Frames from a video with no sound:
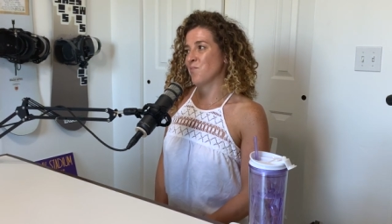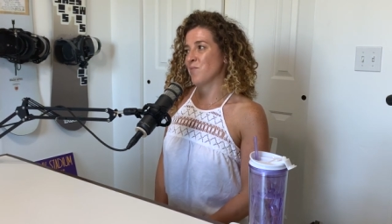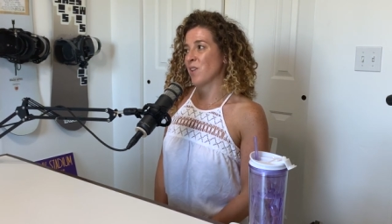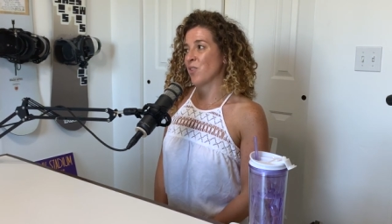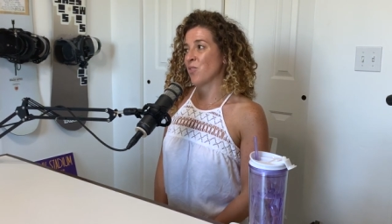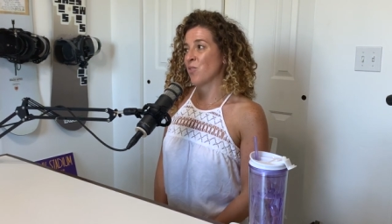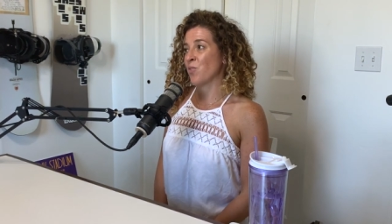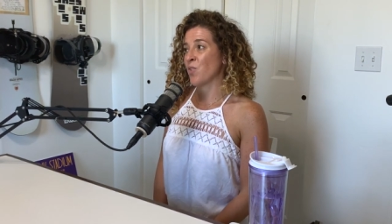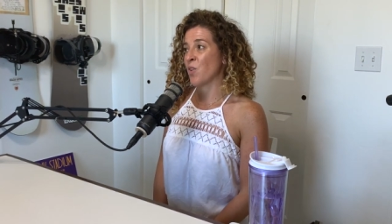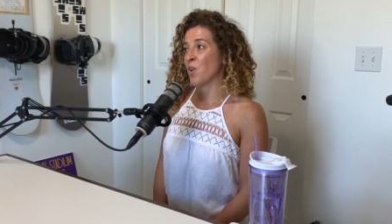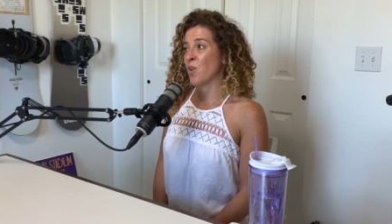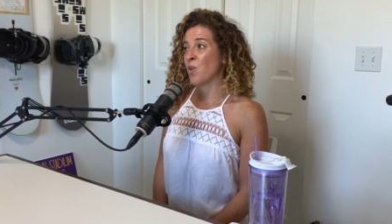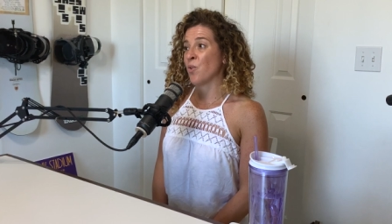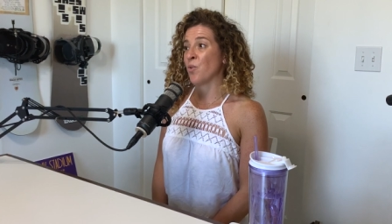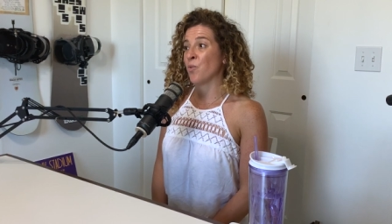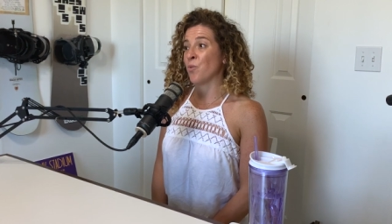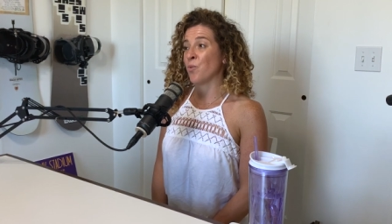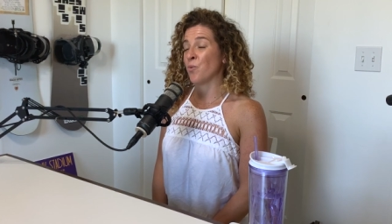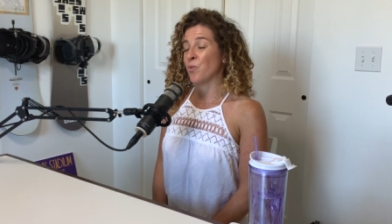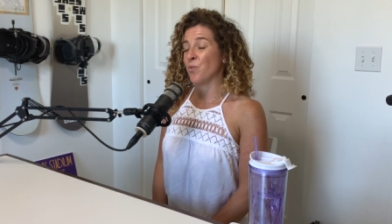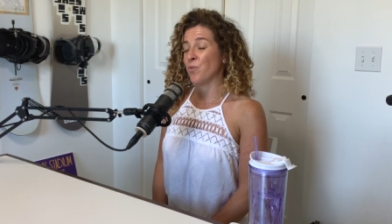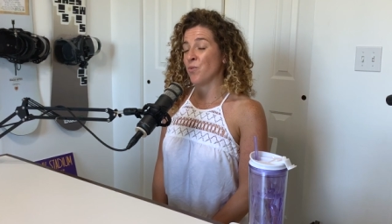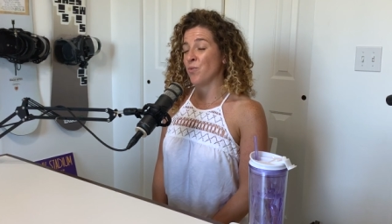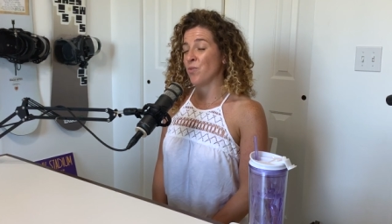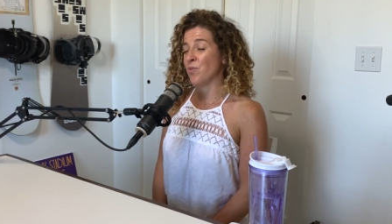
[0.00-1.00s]

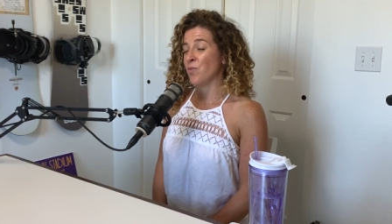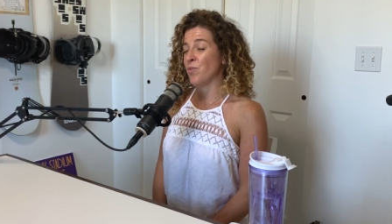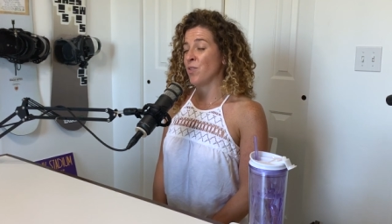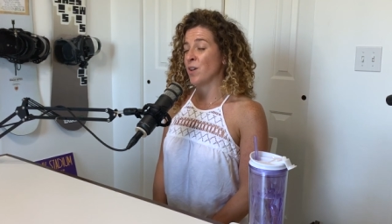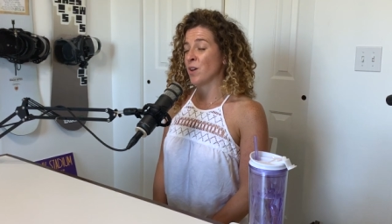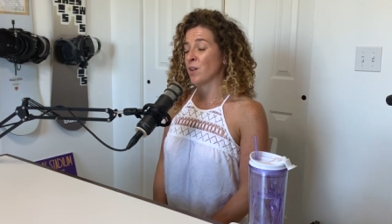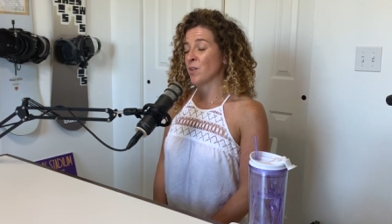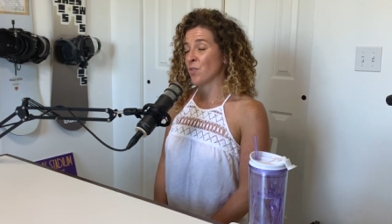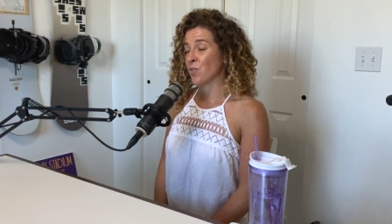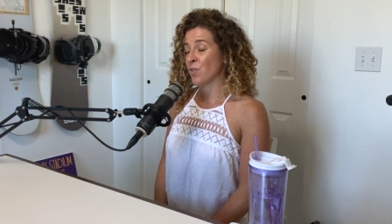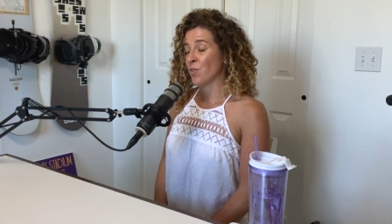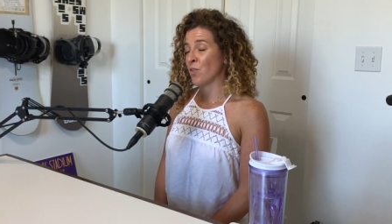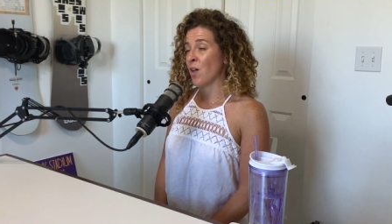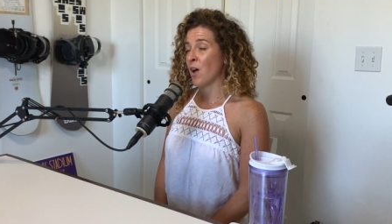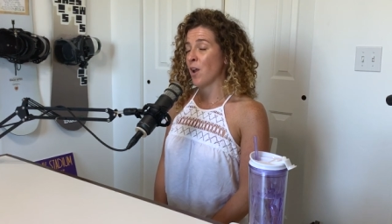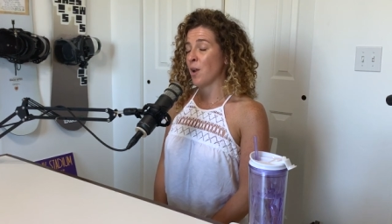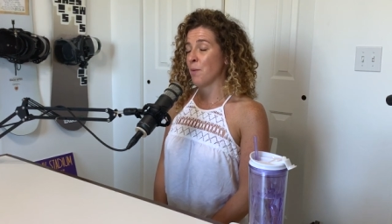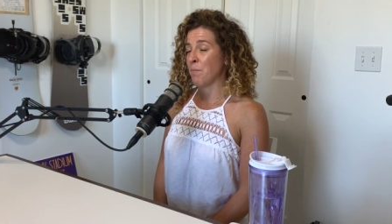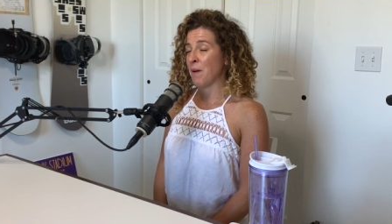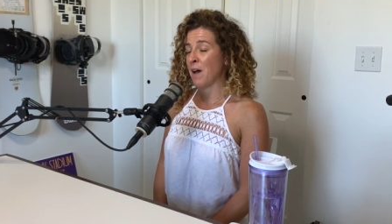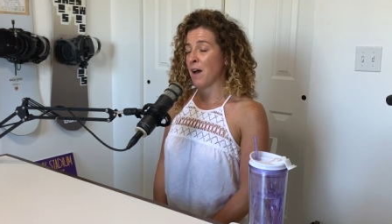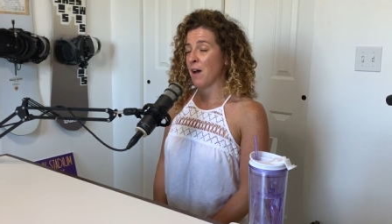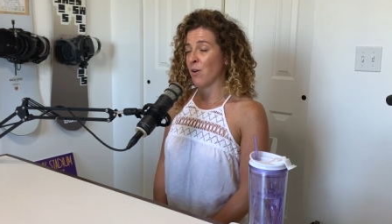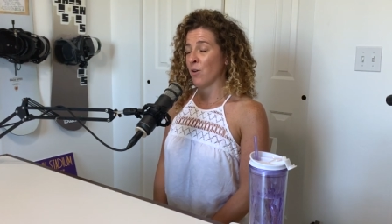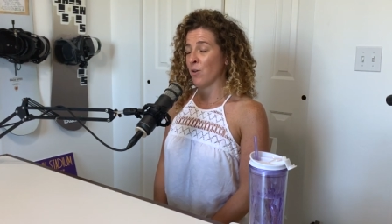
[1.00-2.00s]
so there's a lot of
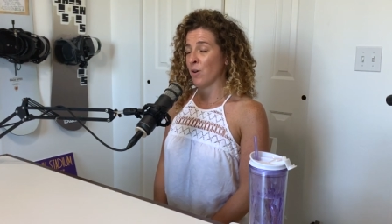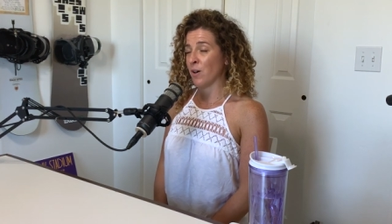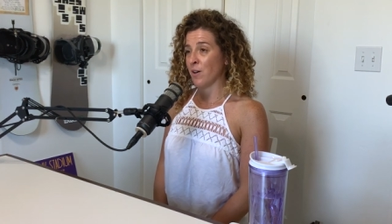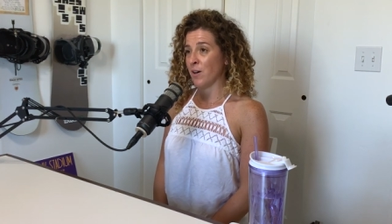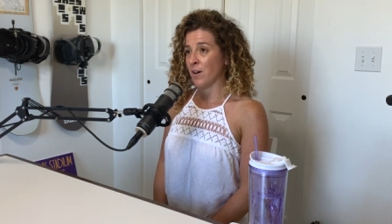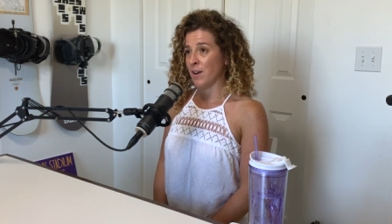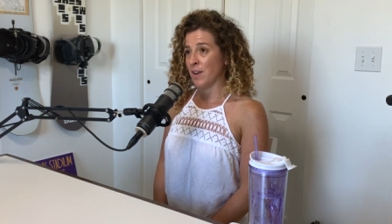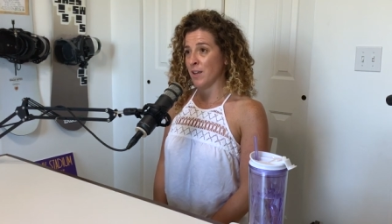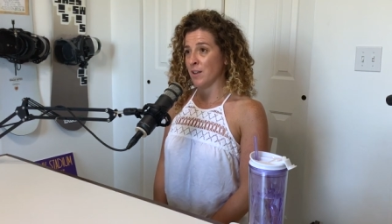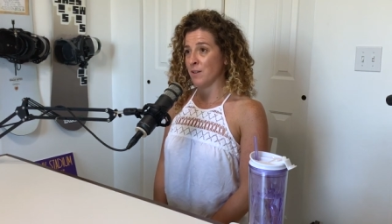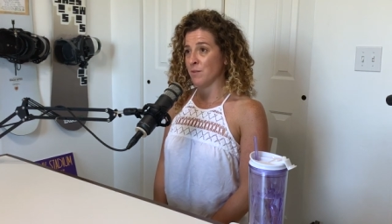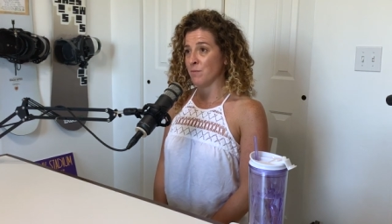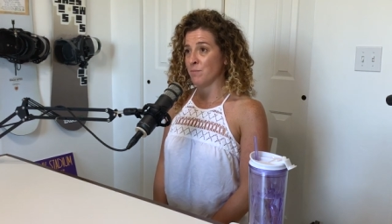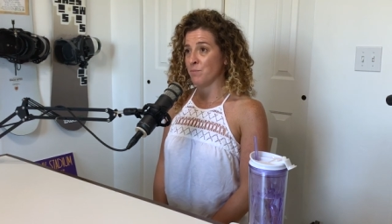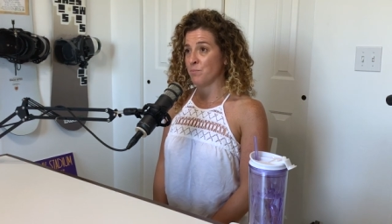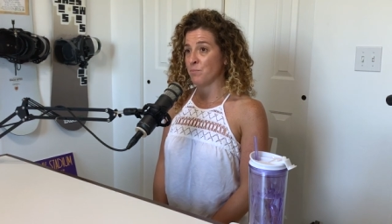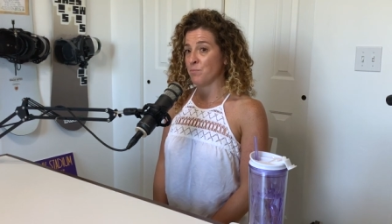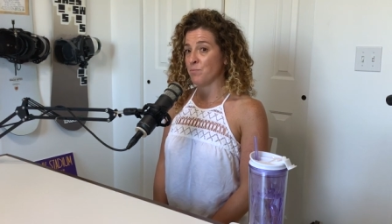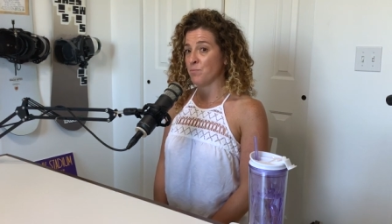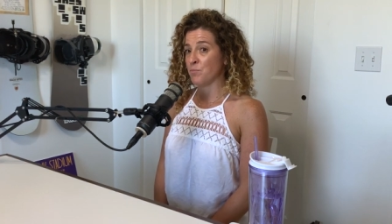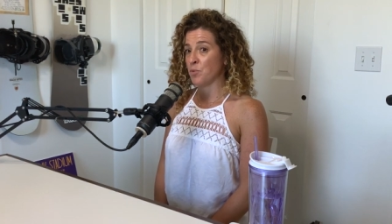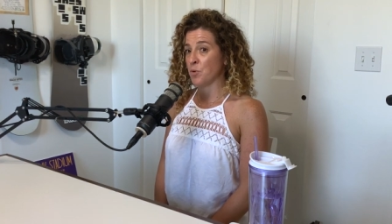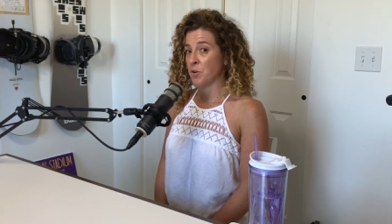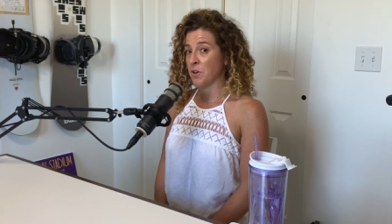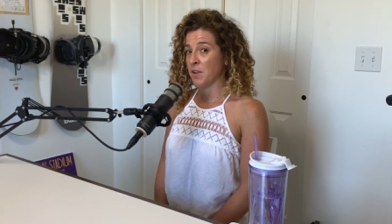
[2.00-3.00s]
power in
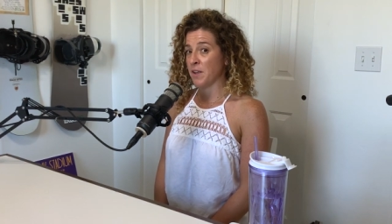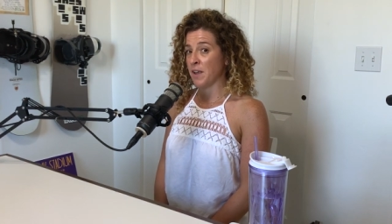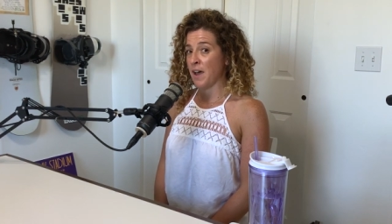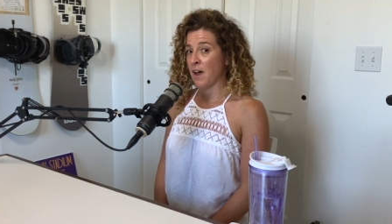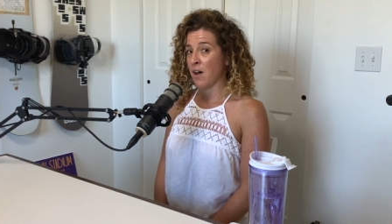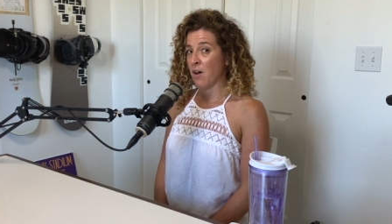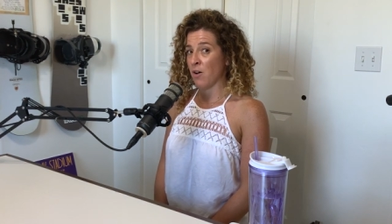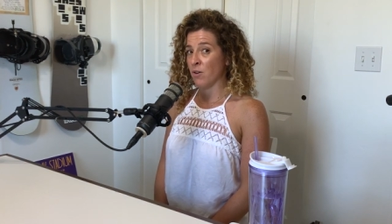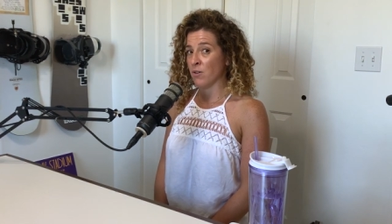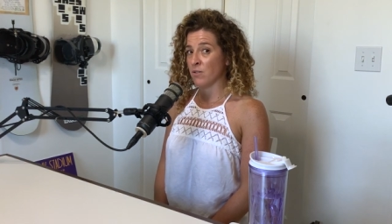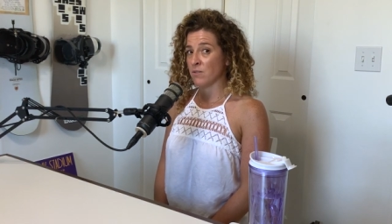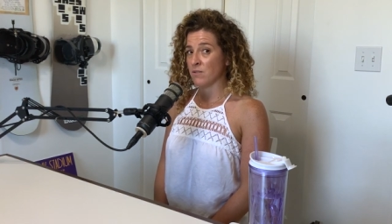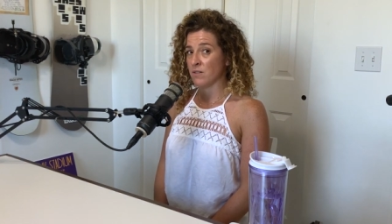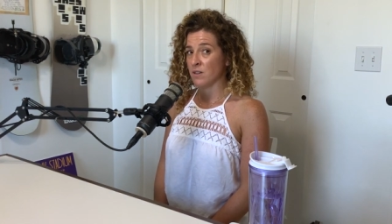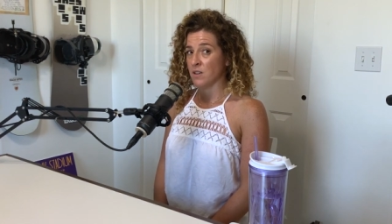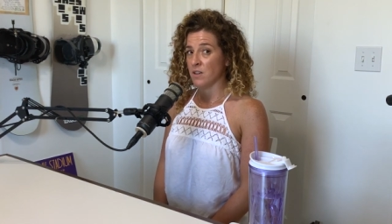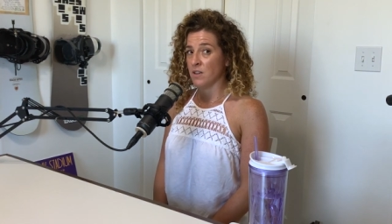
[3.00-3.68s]
putting out